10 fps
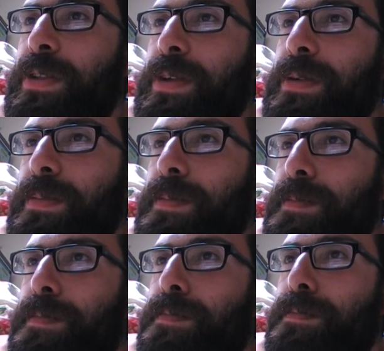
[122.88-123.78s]
that
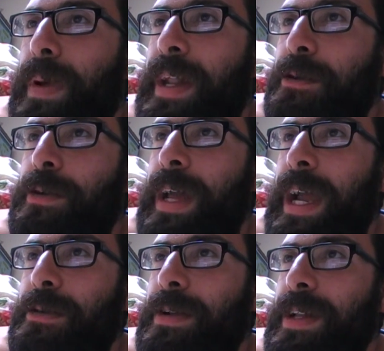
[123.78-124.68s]
men are
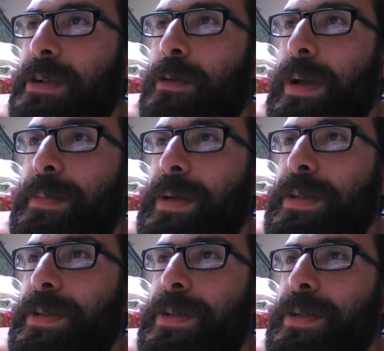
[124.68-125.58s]
inherently
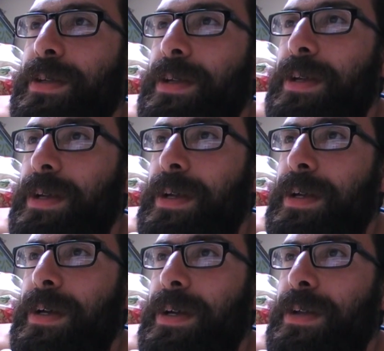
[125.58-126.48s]
rapists
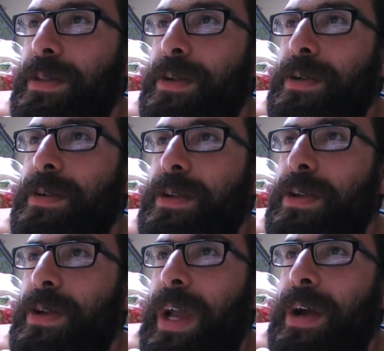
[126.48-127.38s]
and that
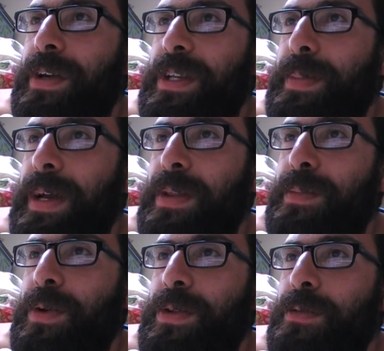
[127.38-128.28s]
you can't expect them
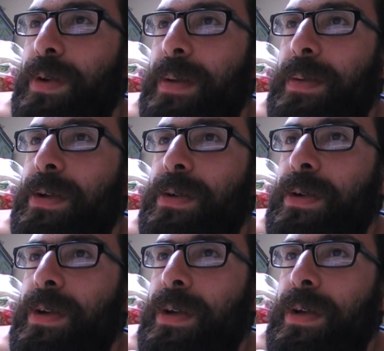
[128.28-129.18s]
not to rape you.
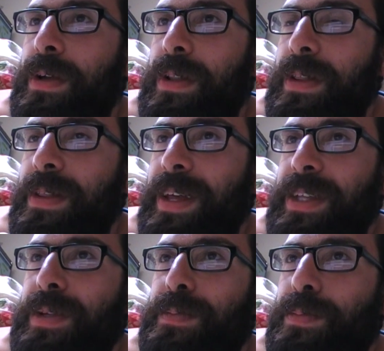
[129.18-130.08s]

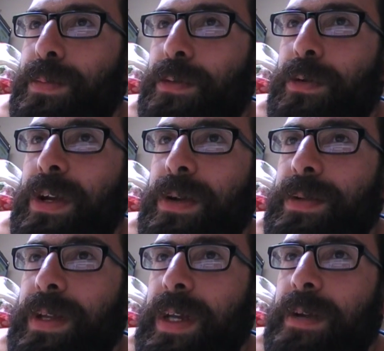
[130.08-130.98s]
That's pretty
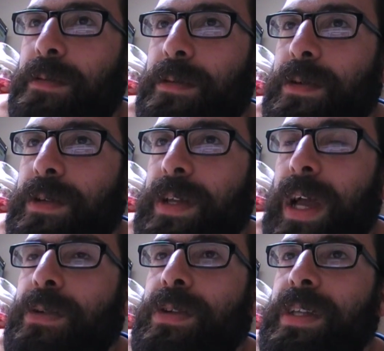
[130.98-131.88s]
upsetting for us.
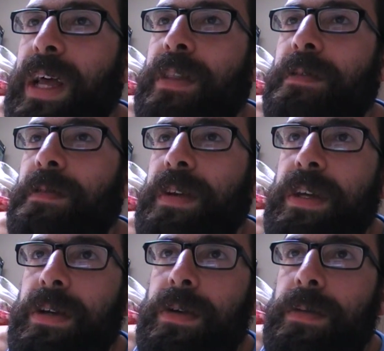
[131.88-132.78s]
I understand the
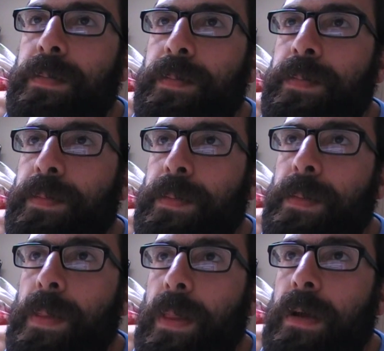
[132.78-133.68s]
fear
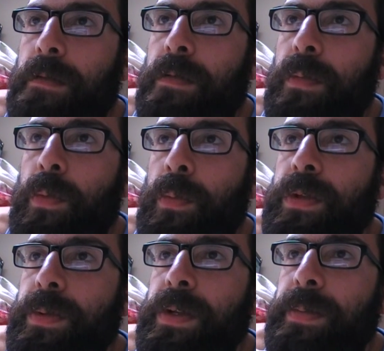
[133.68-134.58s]
from a
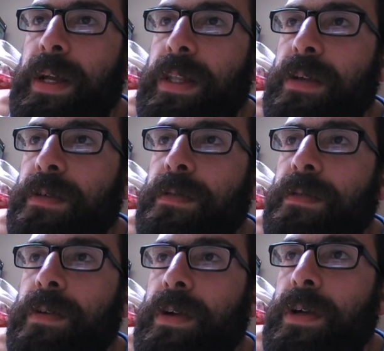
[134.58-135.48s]
woman's
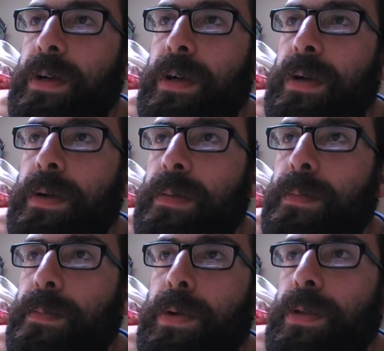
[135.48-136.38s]
perspective,
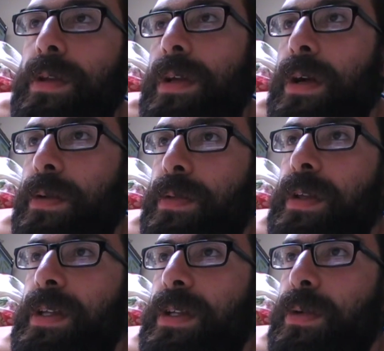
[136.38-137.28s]
but you know,
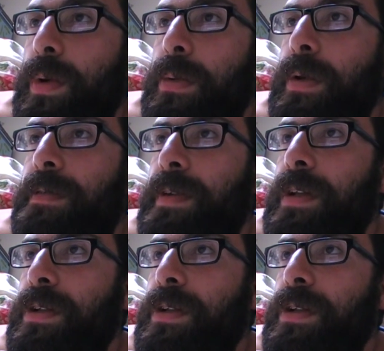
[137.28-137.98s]
this is the way we feel